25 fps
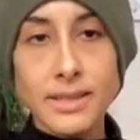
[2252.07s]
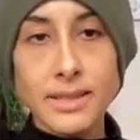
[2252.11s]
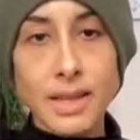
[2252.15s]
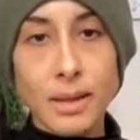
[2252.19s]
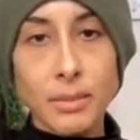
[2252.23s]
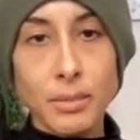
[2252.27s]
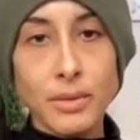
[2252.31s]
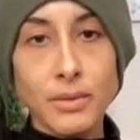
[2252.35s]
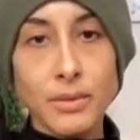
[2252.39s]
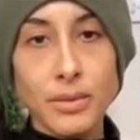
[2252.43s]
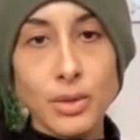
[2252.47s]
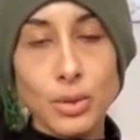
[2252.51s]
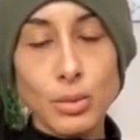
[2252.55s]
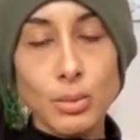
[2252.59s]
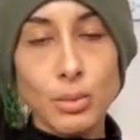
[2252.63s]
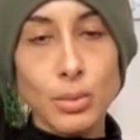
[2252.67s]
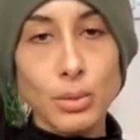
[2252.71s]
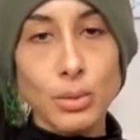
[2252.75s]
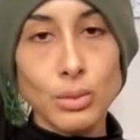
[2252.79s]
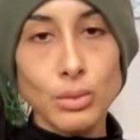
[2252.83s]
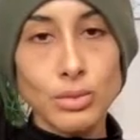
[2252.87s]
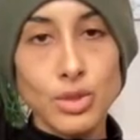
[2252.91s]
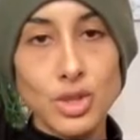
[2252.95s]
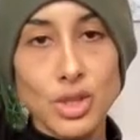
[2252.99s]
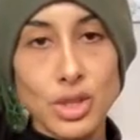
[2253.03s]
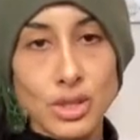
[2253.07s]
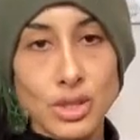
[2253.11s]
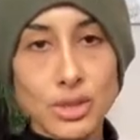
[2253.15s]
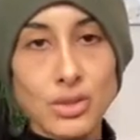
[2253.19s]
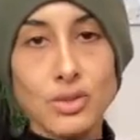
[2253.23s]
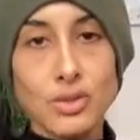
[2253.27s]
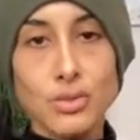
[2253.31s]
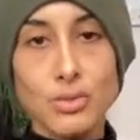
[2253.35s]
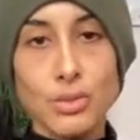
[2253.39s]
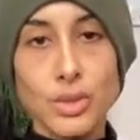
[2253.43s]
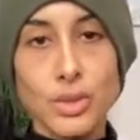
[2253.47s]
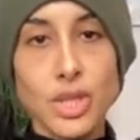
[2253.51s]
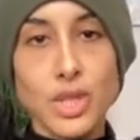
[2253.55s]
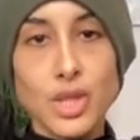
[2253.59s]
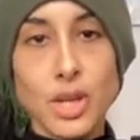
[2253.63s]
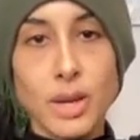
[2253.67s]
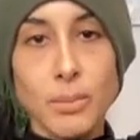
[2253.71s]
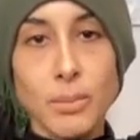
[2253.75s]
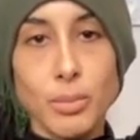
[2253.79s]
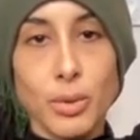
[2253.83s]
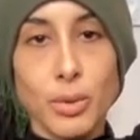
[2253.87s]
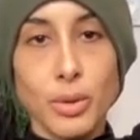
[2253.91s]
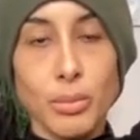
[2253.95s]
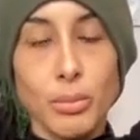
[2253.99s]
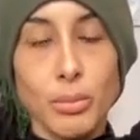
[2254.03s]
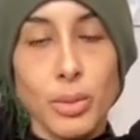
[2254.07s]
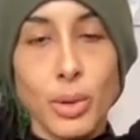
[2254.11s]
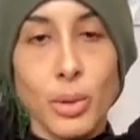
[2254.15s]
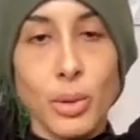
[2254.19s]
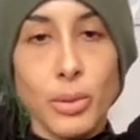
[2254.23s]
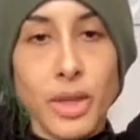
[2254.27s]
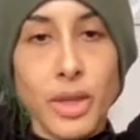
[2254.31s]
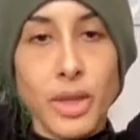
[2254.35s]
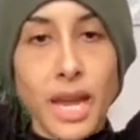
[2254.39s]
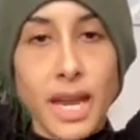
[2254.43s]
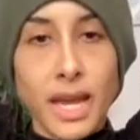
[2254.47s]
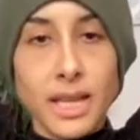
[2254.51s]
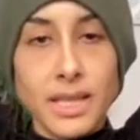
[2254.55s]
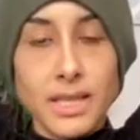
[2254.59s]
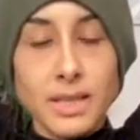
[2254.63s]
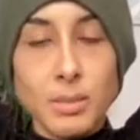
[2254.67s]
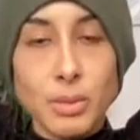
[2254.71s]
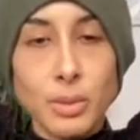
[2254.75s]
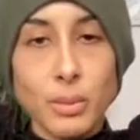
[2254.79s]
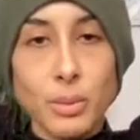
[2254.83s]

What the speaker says: Some of you will just reach up with both hands,